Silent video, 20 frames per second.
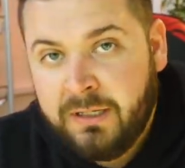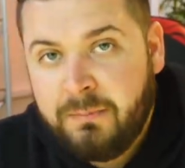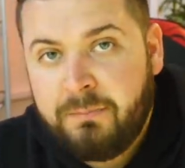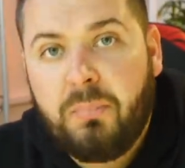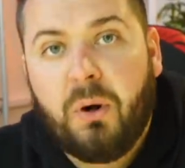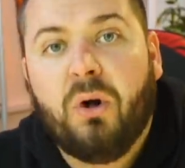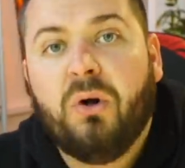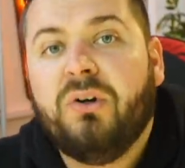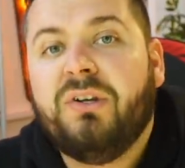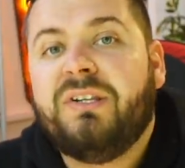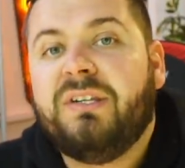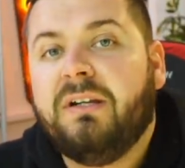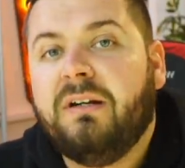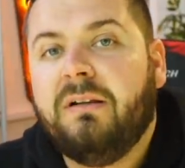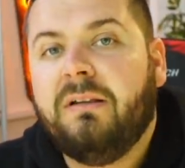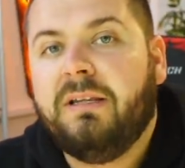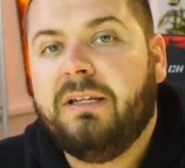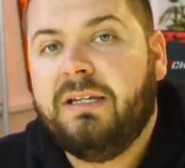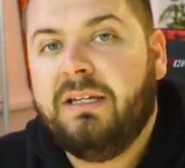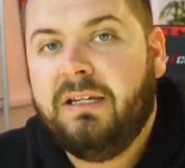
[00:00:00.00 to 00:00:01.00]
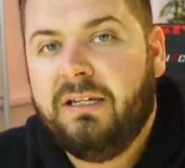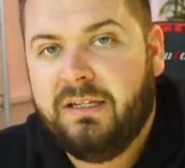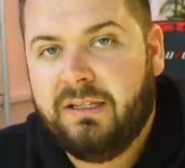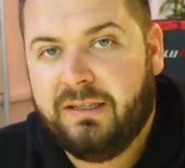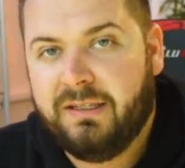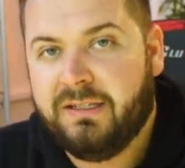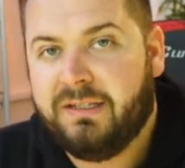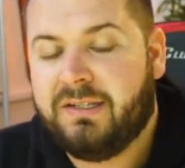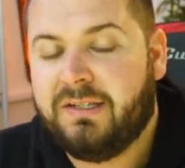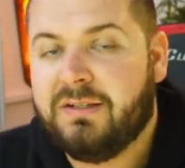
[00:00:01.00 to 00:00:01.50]
personally,
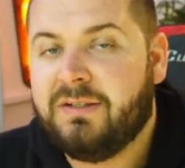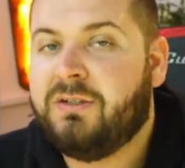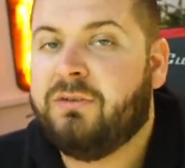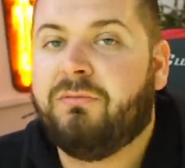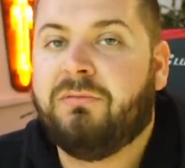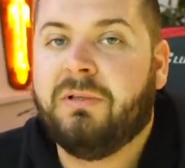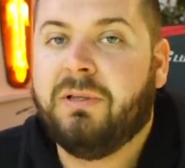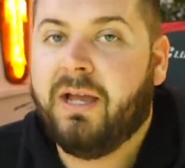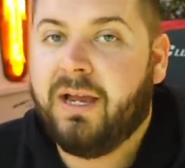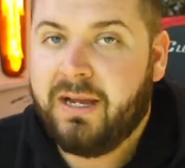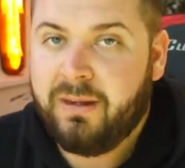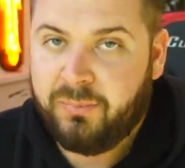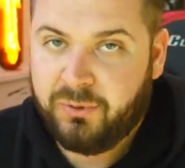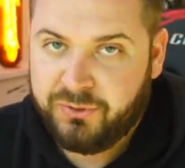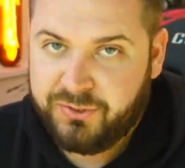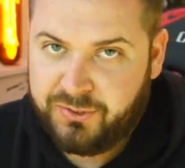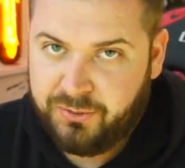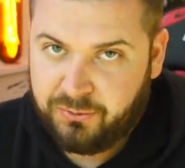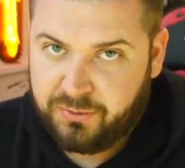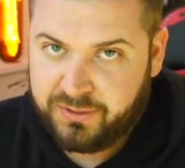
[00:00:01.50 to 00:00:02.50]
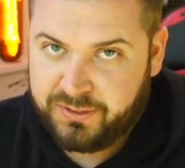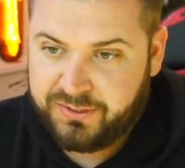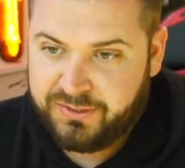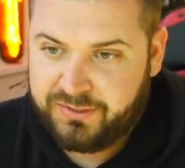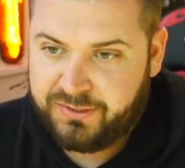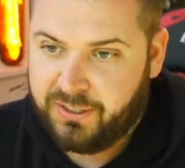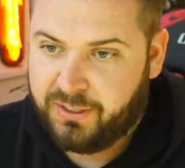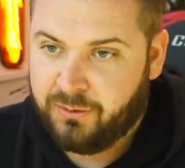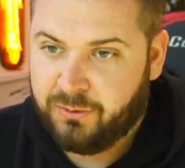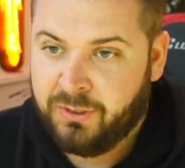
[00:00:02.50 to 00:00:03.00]
this is a reliable source,
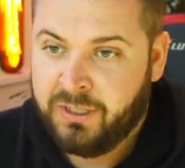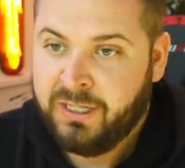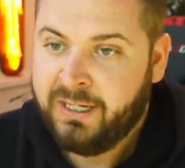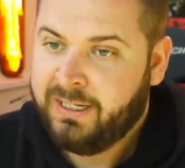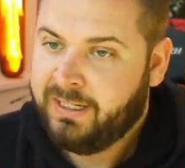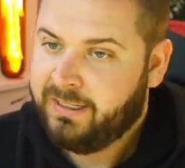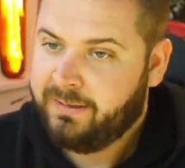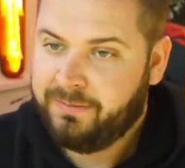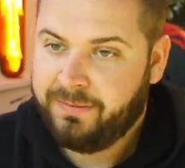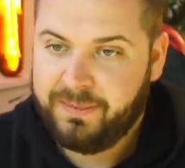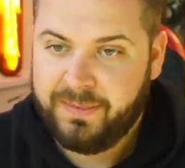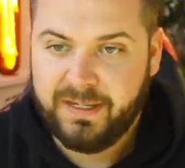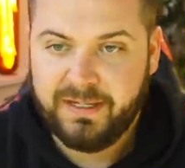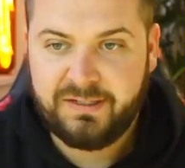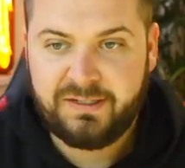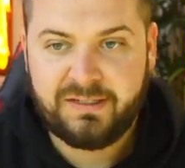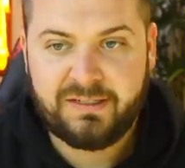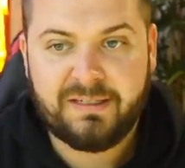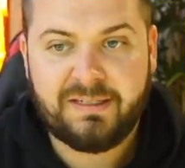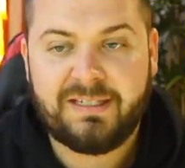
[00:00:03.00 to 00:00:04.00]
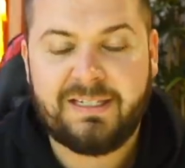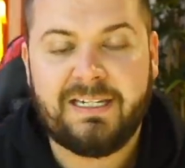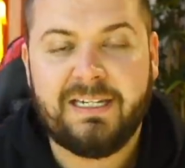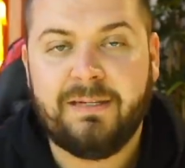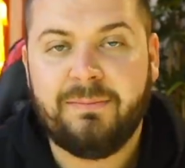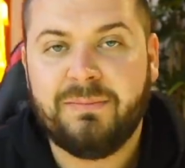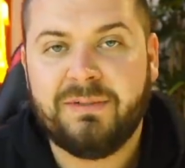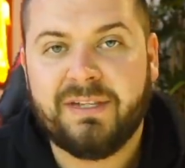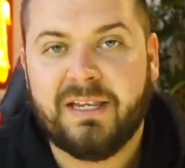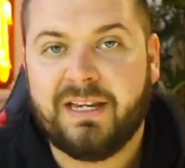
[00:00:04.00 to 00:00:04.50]
so this
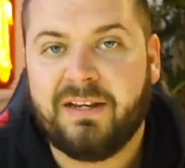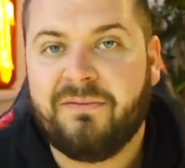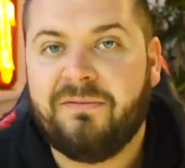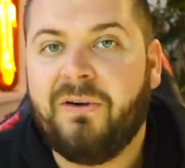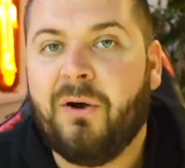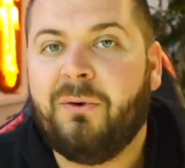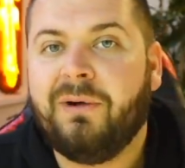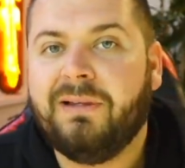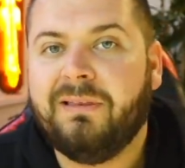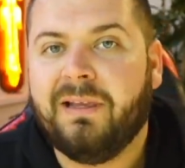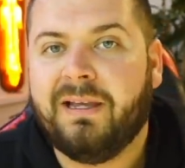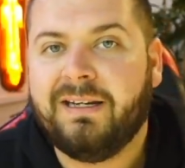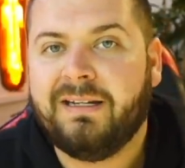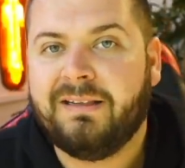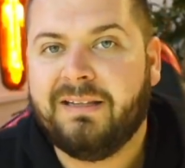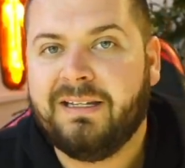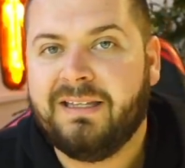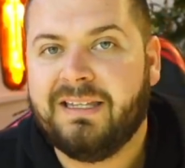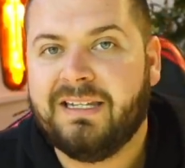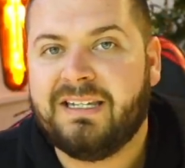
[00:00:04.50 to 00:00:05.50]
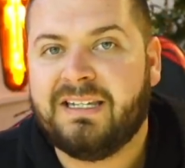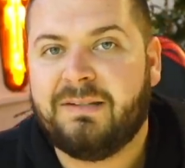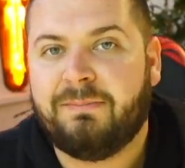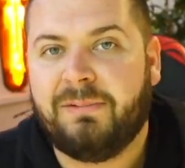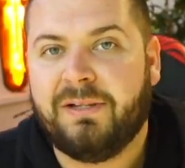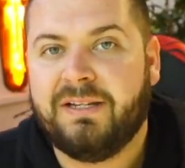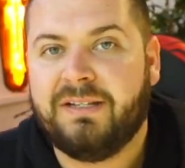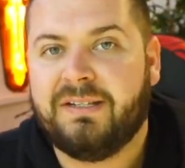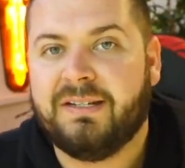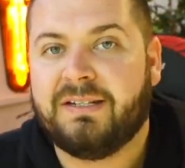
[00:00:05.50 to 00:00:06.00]
seems like very likely the
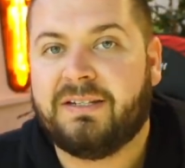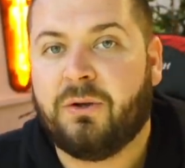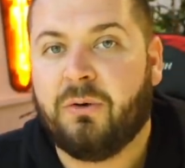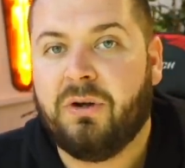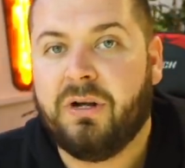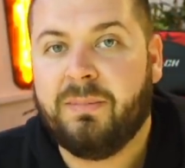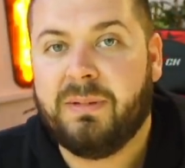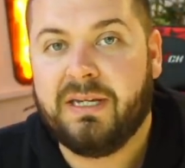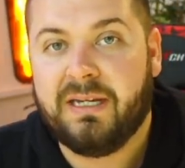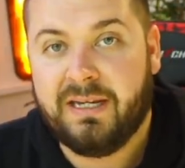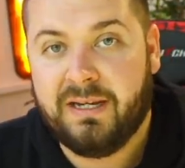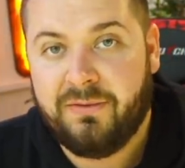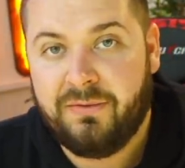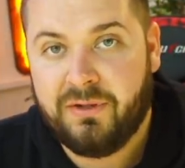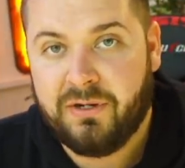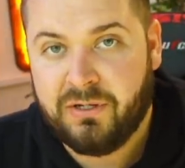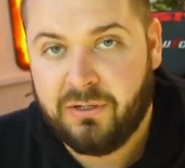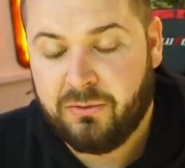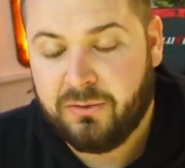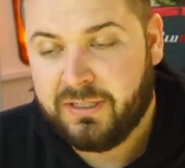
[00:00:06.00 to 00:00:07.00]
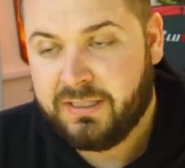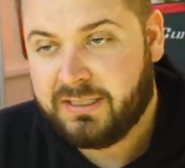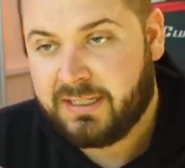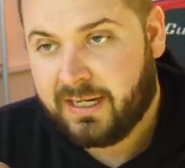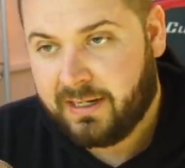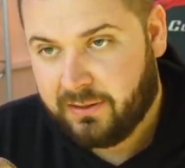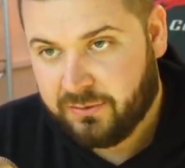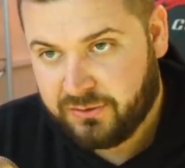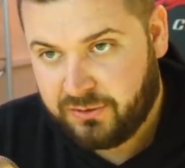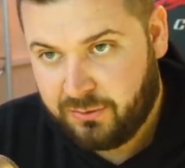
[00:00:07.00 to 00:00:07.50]
displays that's going to be in the new
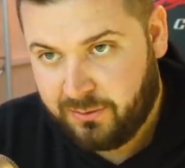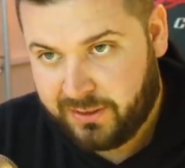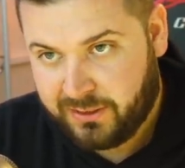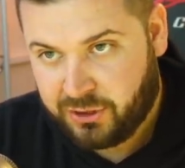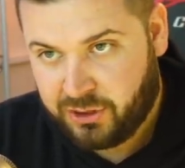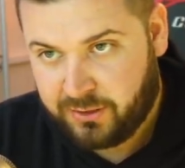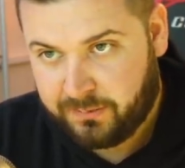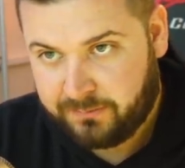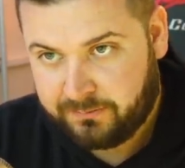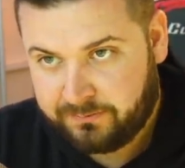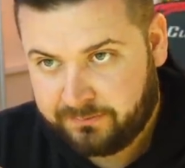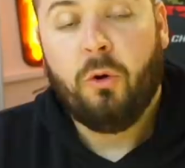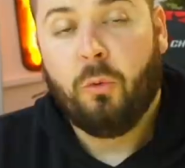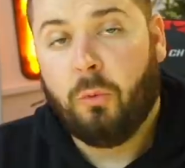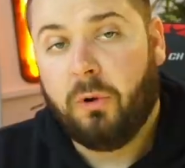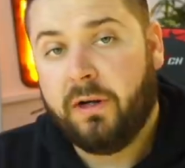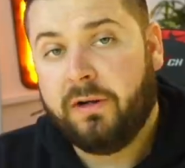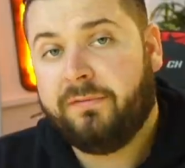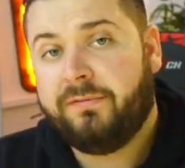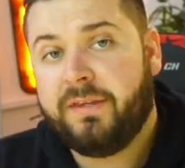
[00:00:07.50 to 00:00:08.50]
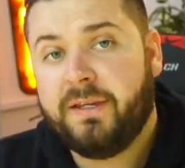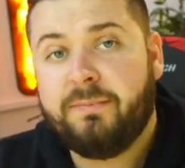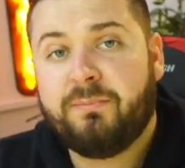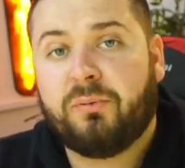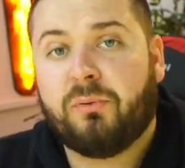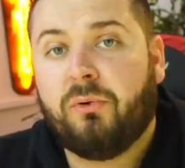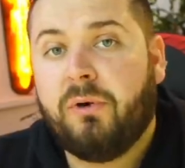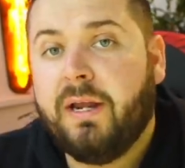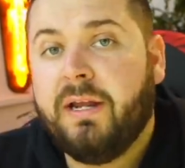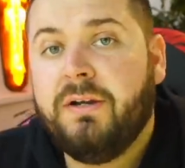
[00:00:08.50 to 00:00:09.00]
Nintendo Switch. One of the
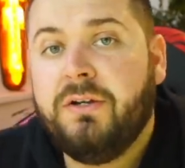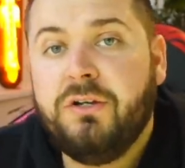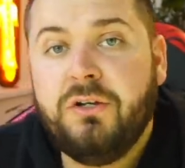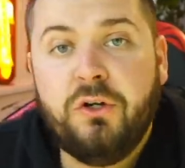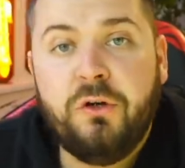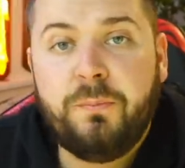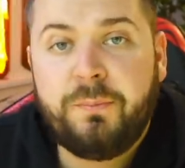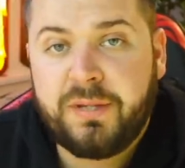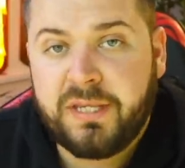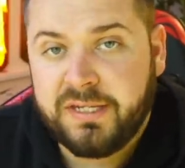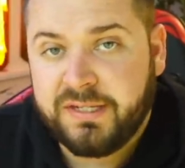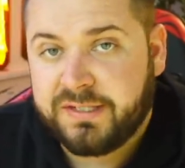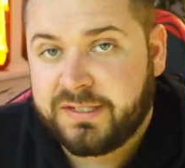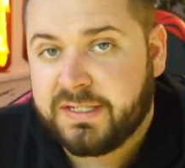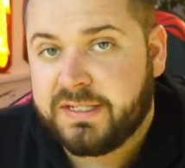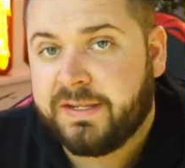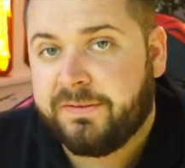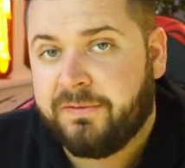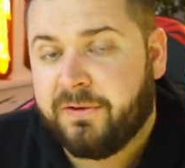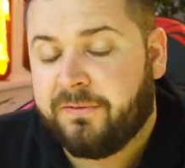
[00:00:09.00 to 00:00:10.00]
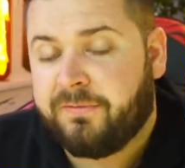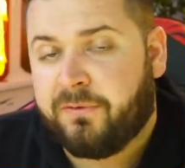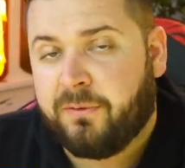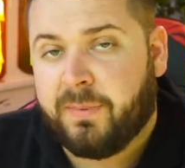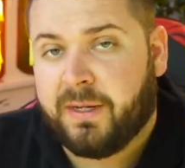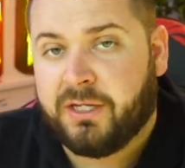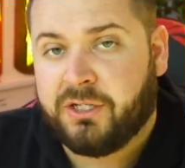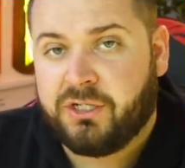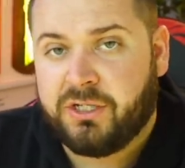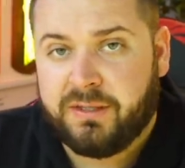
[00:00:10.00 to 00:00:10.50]
brand new pieces of
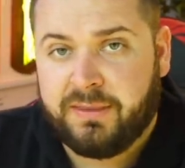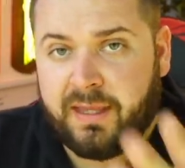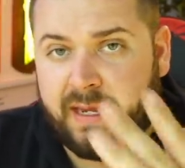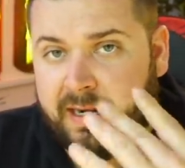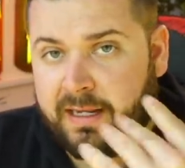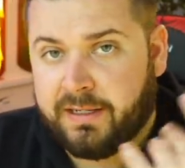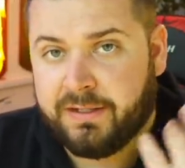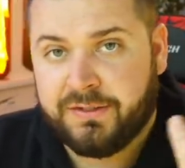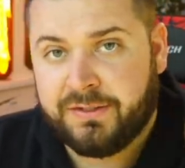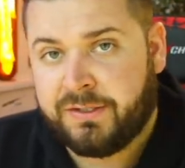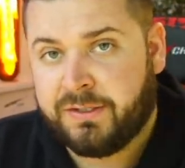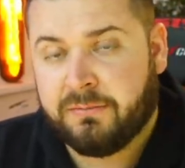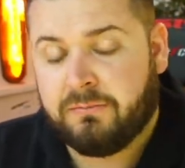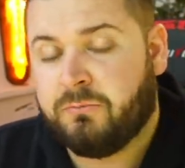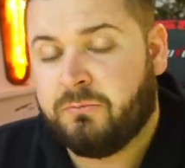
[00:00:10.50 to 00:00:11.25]
information that has